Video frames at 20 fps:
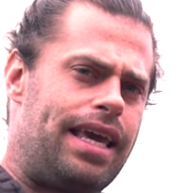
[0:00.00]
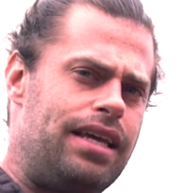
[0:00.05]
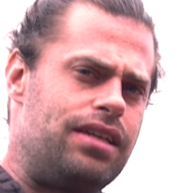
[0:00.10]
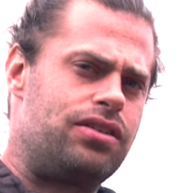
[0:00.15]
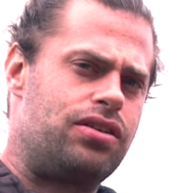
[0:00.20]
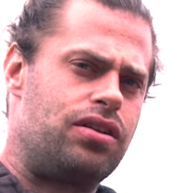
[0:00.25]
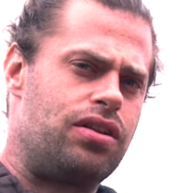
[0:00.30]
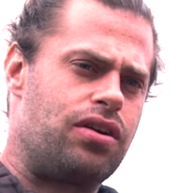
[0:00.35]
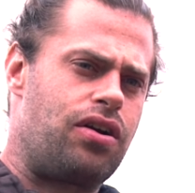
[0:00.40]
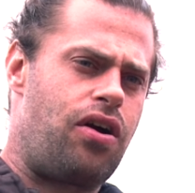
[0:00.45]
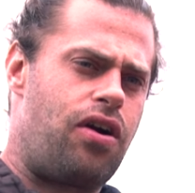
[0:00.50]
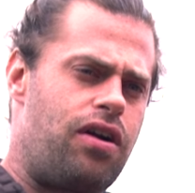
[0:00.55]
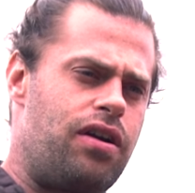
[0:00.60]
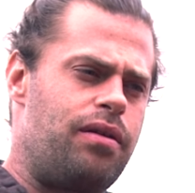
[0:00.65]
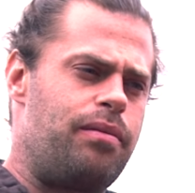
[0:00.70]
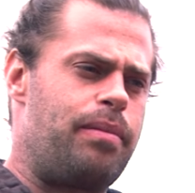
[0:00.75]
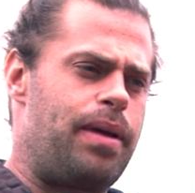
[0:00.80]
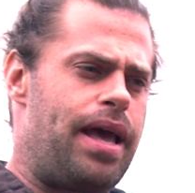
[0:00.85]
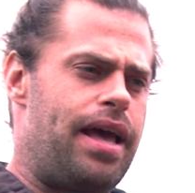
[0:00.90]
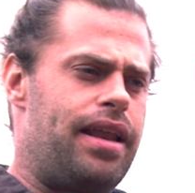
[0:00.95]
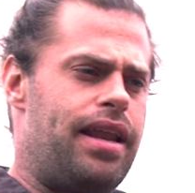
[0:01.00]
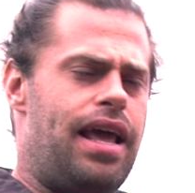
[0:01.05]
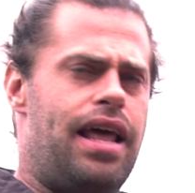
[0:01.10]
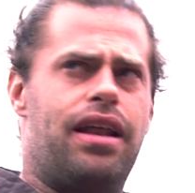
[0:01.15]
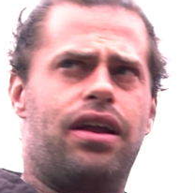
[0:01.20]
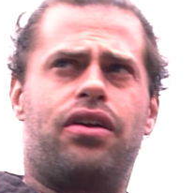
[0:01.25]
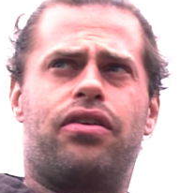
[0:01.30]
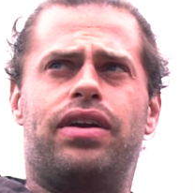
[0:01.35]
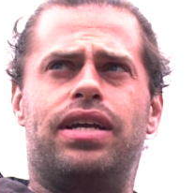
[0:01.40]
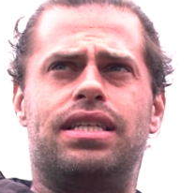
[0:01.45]
into the garden bed
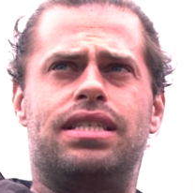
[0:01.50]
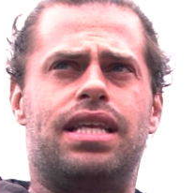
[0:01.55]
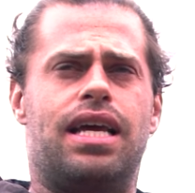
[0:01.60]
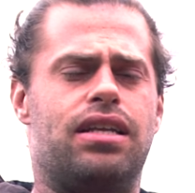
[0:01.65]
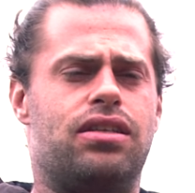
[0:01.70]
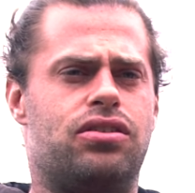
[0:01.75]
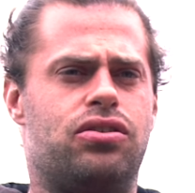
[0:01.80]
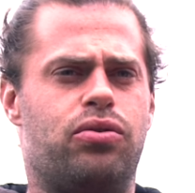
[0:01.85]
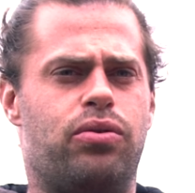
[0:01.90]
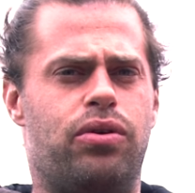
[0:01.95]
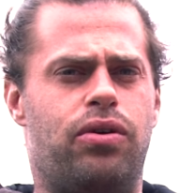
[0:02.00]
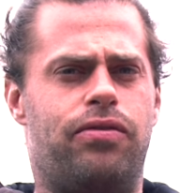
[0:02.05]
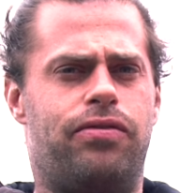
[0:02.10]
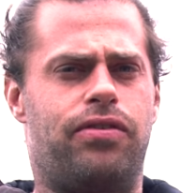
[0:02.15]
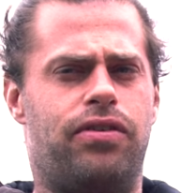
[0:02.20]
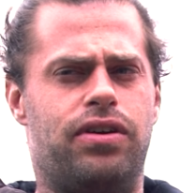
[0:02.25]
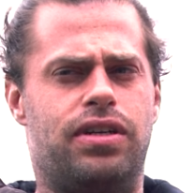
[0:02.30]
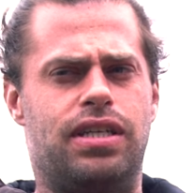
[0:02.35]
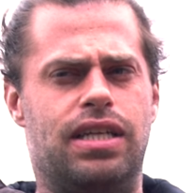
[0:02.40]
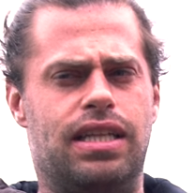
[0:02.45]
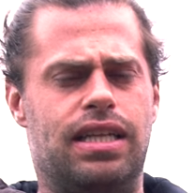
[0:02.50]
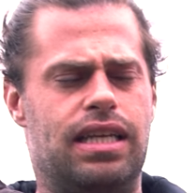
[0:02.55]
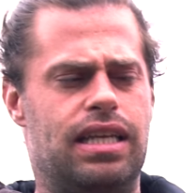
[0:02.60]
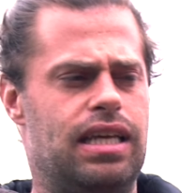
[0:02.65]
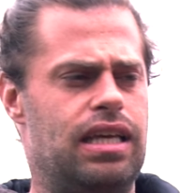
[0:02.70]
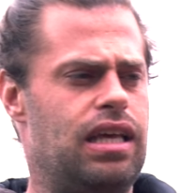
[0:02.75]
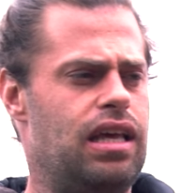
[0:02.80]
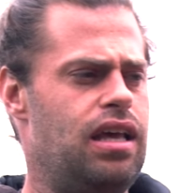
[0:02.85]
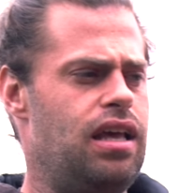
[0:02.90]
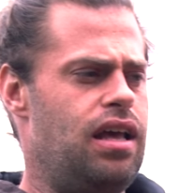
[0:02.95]
and increase that soil
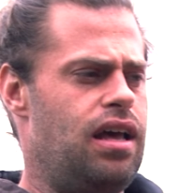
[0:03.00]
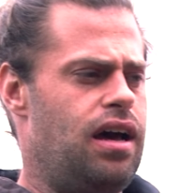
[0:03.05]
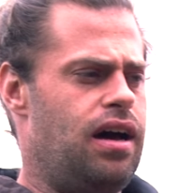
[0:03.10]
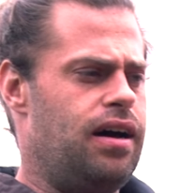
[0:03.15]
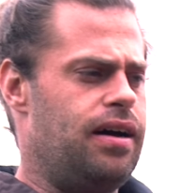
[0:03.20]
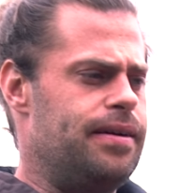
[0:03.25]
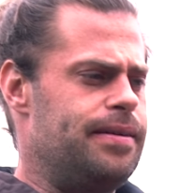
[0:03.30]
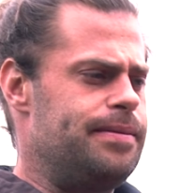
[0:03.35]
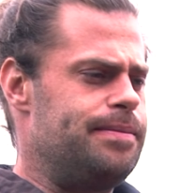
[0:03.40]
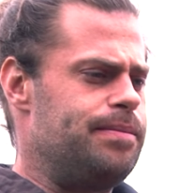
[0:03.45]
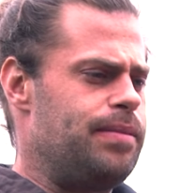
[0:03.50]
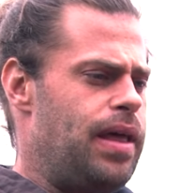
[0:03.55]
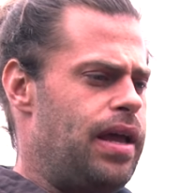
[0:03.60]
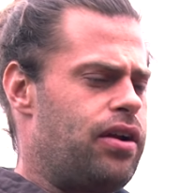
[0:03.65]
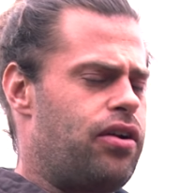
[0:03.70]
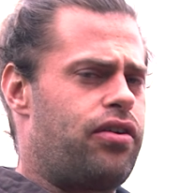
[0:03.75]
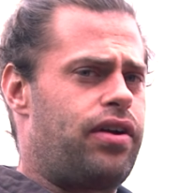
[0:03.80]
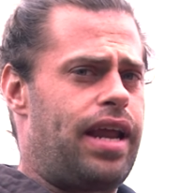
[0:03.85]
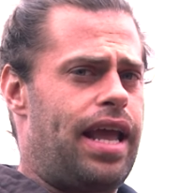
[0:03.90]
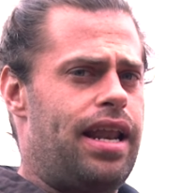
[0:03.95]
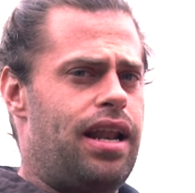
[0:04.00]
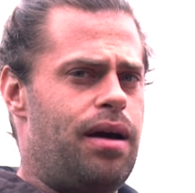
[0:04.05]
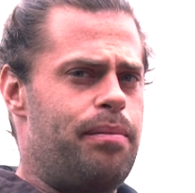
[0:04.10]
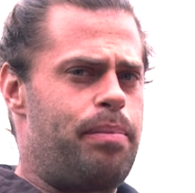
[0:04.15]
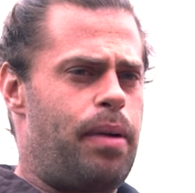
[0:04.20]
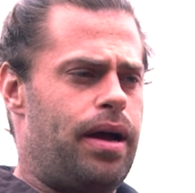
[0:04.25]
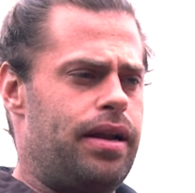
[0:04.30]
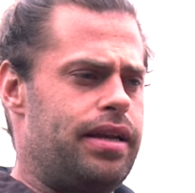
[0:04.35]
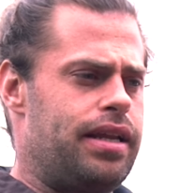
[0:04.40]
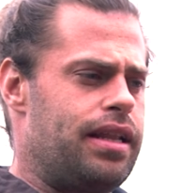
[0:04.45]
fertility and create
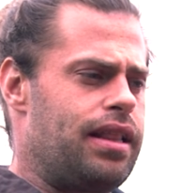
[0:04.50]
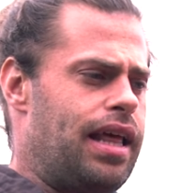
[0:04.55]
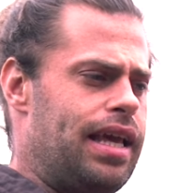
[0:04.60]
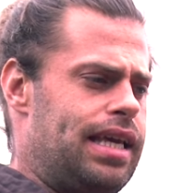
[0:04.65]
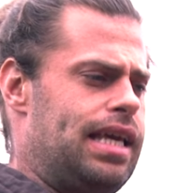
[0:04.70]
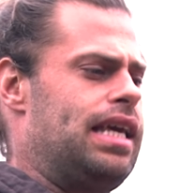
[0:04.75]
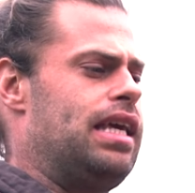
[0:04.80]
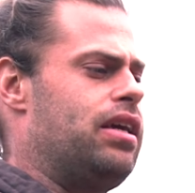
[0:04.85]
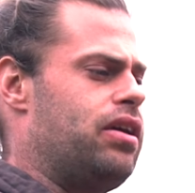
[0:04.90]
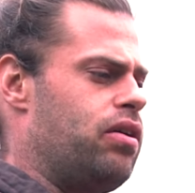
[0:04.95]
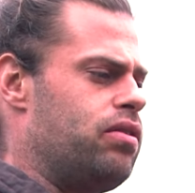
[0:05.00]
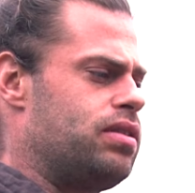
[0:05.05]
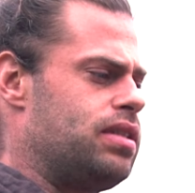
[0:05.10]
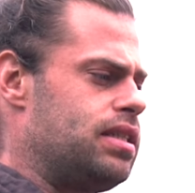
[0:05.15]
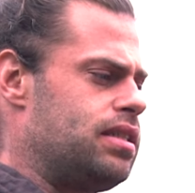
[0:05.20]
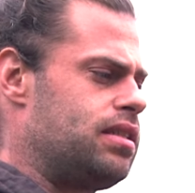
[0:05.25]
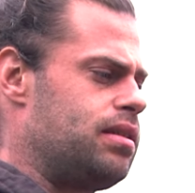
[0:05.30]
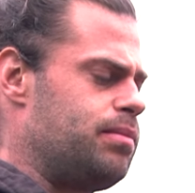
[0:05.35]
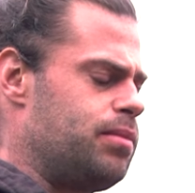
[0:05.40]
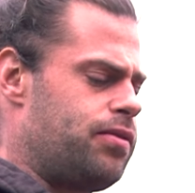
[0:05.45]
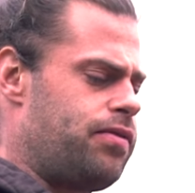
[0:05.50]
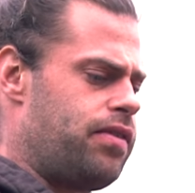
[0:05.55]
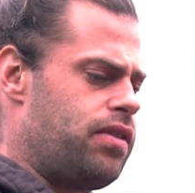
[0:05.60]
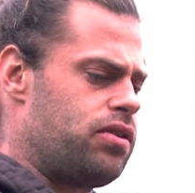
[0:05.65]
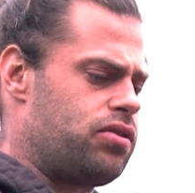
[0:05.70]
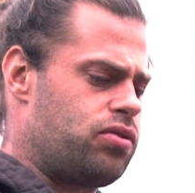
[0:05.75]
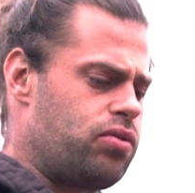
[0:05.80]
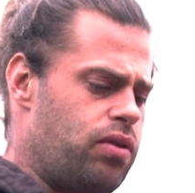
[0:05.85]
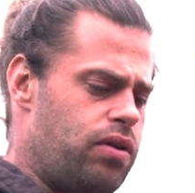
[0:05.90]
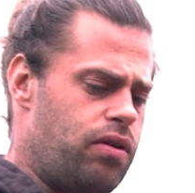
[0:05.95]
abundant like ecosystems for
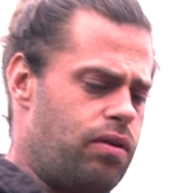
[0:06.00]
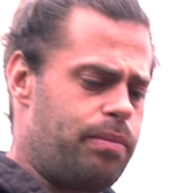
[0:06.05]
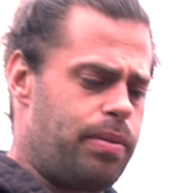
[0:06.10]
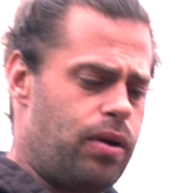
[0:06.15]
the soil.